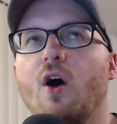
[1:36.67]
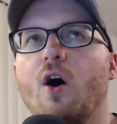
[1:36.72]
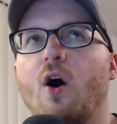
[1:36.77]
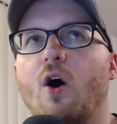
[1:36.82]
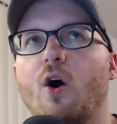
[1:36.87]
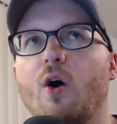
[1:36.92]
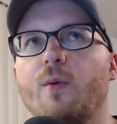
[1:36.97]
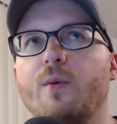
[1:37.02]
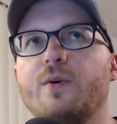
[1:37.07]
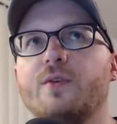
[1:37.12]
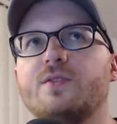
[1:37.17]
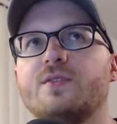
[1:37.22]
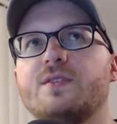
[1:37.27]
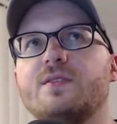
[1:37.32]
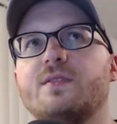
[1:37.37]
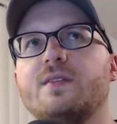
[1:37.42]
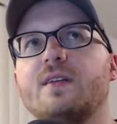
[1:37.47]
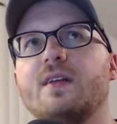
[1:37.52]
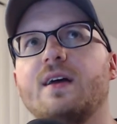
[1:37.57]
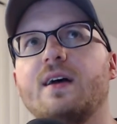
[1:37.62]

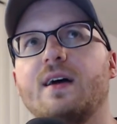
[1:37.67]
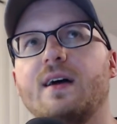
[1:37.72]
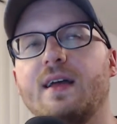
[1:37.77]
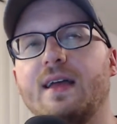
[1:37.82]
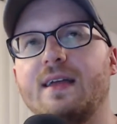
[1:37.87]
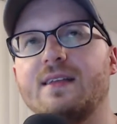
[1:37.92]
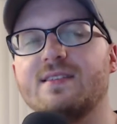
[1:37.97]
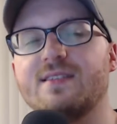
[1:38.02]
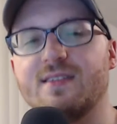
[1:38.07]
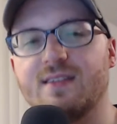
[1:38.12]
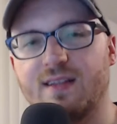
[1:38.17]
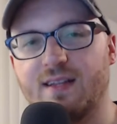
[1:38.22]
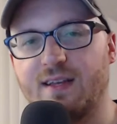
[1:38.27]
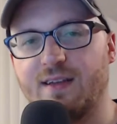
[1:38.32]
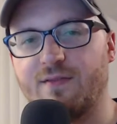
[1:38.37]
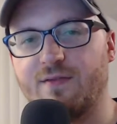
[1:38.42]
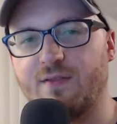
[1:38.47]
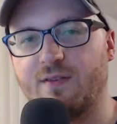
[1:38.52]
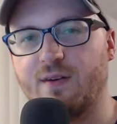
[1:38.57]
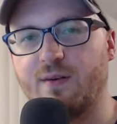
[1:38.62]
almost
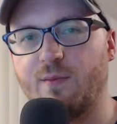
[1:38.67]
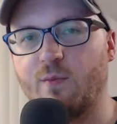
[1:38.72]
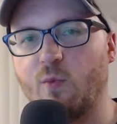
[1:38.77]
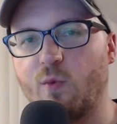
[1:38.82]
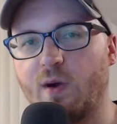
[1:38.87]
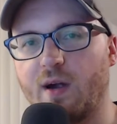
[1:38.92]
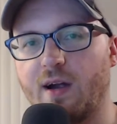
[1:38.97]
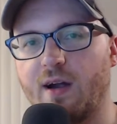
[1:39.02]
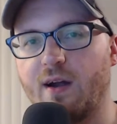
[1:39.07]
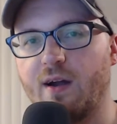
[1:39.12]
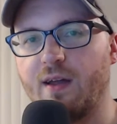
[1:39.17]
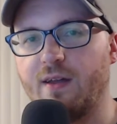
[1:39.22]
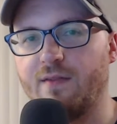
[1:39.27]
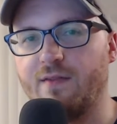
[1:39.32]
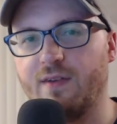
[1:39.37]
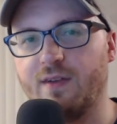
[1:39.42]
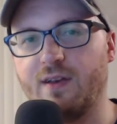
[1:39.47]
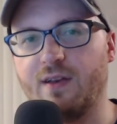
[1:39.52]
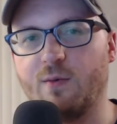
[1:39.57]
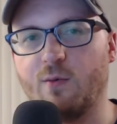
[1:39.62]
instantly from where
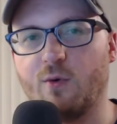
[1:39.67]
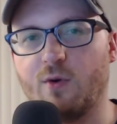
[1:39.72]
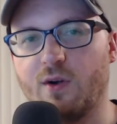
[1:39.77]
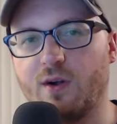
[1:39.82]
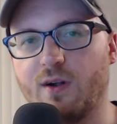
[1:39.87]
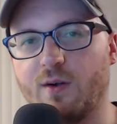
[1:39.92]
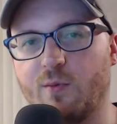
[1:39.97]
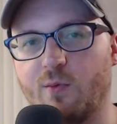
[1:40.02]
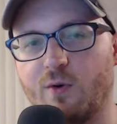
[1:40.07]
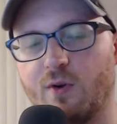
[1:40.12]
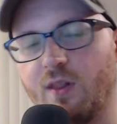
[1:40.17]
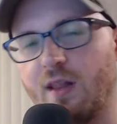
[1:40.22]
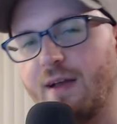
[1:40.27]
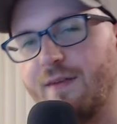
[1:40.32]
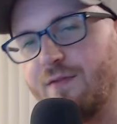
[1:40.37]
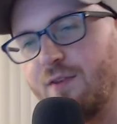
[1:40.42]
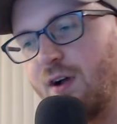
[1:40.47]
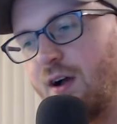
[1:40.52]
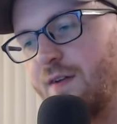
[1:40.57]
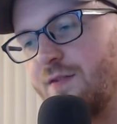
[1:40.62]
Infinity War
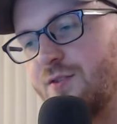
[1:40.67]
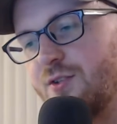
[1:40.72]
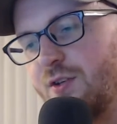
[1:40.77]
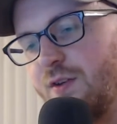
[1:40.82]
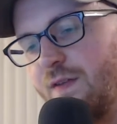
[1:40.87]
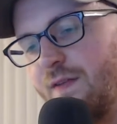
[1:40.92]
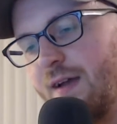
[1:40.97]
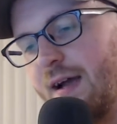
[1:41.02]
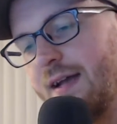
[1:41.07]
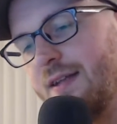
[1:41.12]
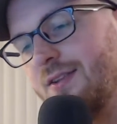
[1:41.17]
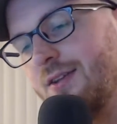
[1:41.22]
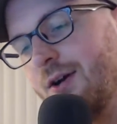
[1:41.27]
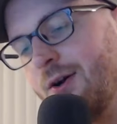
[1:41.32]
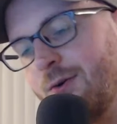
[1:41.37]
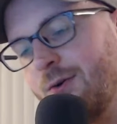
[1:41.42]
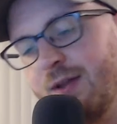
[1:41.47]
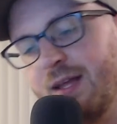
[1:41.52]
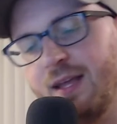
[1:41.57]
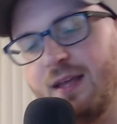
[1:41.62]
left off. So you've got
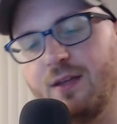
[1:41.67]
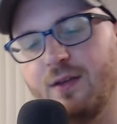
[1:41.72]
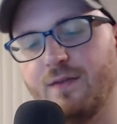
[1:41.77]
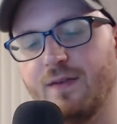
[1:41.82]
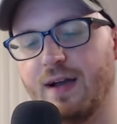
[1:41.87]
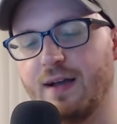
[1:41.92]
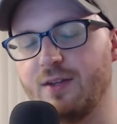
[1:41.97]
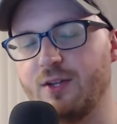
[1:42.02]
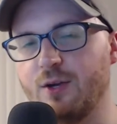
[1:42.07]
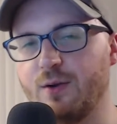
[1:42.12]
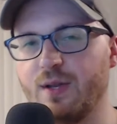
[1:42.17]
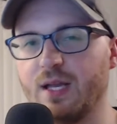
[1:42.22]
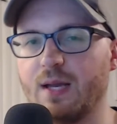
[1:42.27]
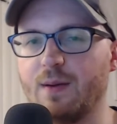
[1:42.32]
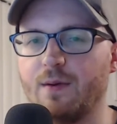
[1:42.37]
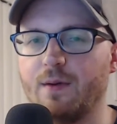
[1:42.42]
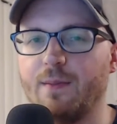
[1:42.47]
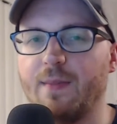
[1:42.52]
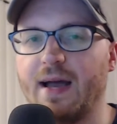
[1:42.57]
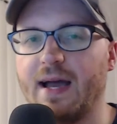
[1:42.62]
Tony
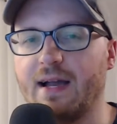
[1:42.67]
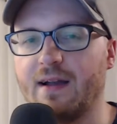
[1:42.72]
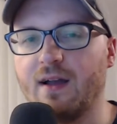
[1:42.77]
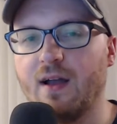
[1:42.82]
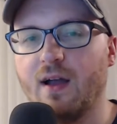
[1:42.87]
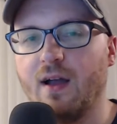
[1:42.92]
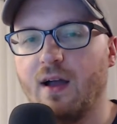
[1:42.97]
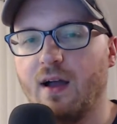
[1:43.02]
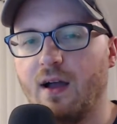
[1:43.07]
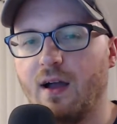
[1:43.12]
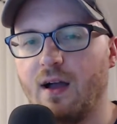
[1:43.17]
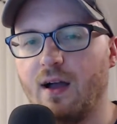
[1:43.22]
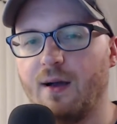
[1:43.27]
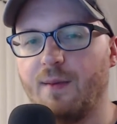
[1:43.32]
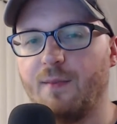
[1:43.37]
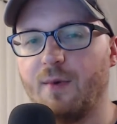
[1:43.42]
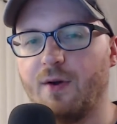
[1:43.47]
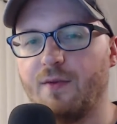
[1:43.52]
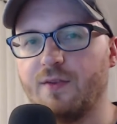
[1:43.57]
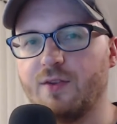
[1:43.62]
coming back
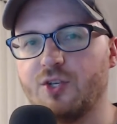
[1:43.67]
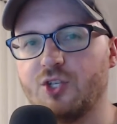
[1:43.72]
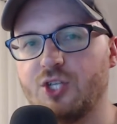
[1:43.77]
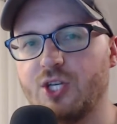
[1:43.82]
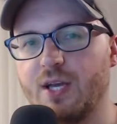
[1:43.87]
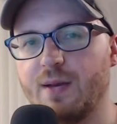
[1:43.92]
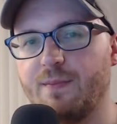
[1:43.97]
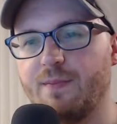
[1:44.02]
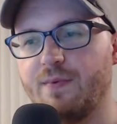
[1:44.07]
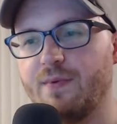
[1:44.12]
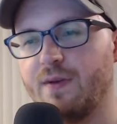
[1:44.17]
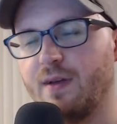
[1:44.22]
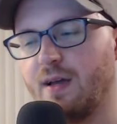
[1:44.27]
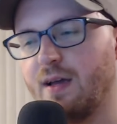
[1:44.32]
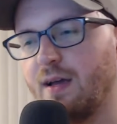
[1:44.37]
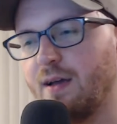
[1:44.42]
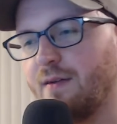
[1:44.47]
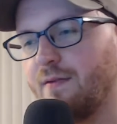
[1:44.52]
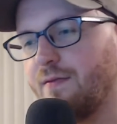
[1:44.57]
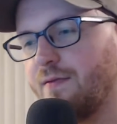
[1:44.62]
on the ship
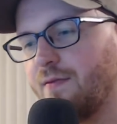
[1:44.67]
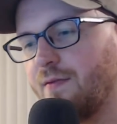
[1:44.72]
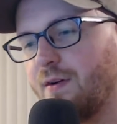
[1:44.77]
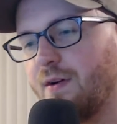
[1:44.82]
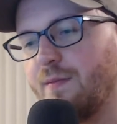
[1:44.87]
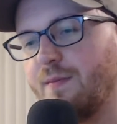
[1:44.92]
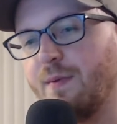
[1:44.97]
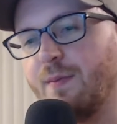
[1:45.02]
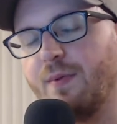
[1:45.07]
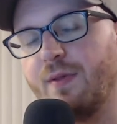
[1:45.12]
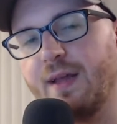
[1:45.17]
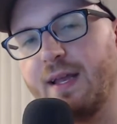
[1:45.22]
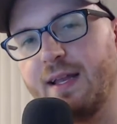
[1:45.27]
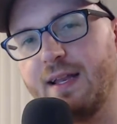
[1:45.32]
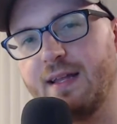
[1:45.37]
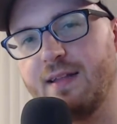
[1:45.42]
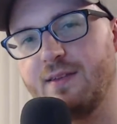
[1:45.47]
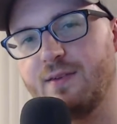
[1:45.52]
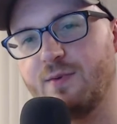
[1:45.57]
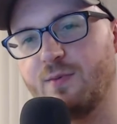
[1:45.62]
from the
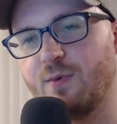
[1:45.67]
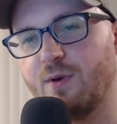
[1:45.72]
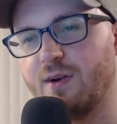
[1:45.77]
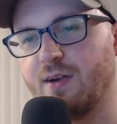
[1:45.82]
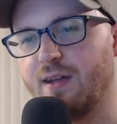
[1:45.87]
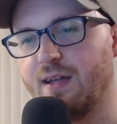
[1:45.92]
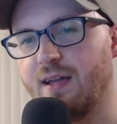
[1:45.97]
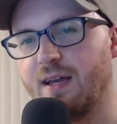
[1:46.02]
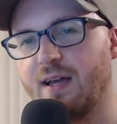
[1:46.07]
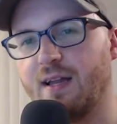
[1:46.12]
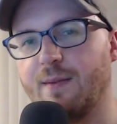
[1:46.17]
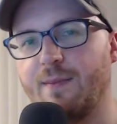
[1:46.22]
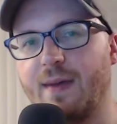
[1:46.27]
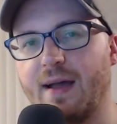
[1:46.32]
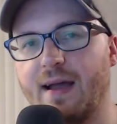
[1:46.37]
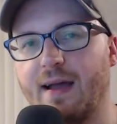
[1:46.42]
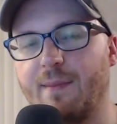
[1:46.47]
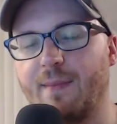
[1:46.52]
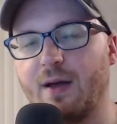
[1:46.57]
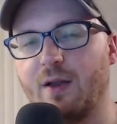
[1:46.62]
planet where he kind of
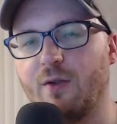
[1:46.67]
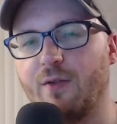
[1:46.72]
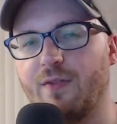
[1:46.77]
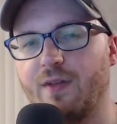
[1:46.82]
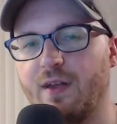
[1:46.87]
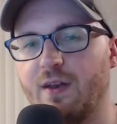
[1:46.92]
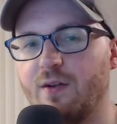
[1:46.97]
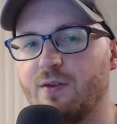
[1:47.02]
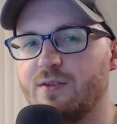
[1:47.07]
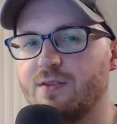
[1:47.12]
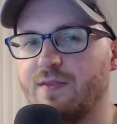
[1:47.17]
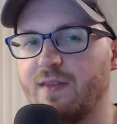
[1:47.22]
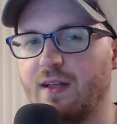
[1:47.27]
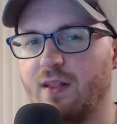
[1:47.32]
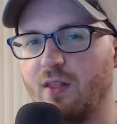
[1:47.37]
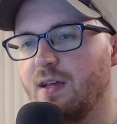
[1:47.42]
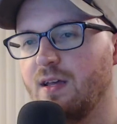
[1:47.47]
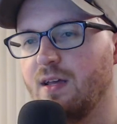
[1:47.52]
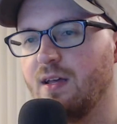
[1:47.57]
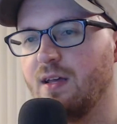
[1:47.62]
battled Thanos and they
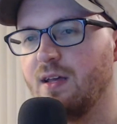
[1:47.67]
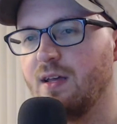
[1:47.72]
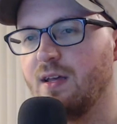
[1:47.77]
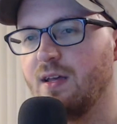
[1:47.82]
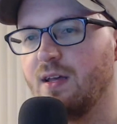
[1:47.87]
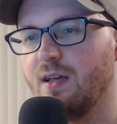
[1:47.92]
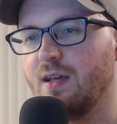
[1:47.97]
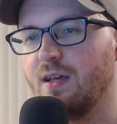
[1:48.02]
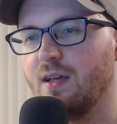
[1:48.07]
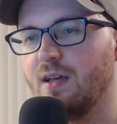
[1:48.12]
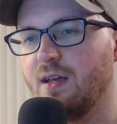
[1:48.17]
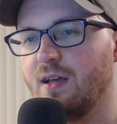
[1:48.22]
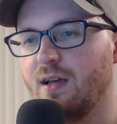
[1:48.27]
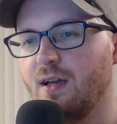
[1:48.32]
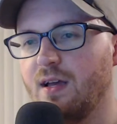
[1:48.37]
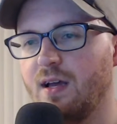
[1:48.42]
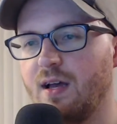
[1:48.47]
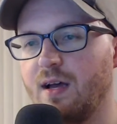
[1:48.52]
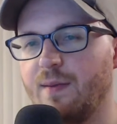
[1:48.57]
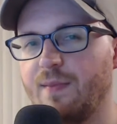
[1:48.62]
lost.
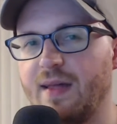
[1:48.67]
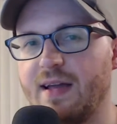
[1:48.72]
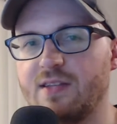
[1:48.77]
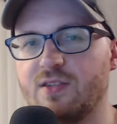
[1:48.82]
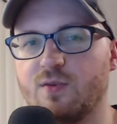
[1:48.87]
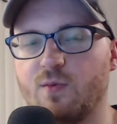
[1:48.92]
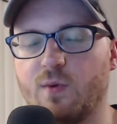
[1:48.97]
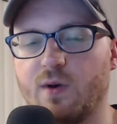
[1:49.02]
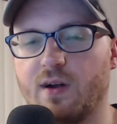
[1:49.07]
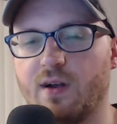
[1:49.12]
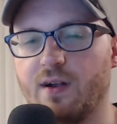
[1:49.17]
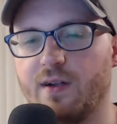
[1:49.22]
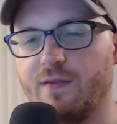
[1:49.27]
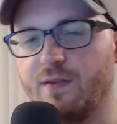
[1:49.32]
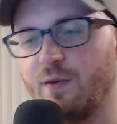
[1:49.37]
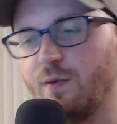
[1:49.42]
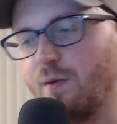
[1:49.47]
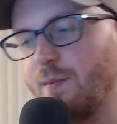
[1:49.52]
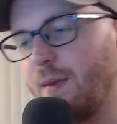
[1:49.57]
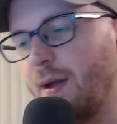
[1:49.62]
That's where,
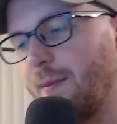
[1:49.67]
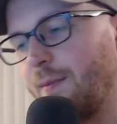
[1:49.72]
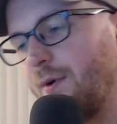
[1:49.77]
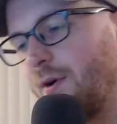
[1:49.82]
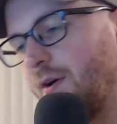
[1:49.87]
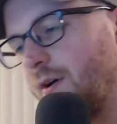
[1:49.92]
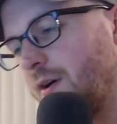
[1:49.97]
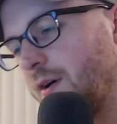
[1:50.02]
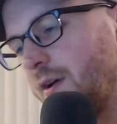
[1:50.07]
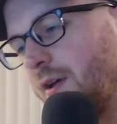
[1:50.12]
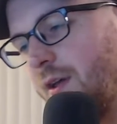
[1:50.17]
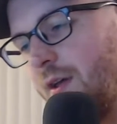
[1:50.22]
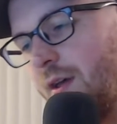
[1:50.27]
if you remember,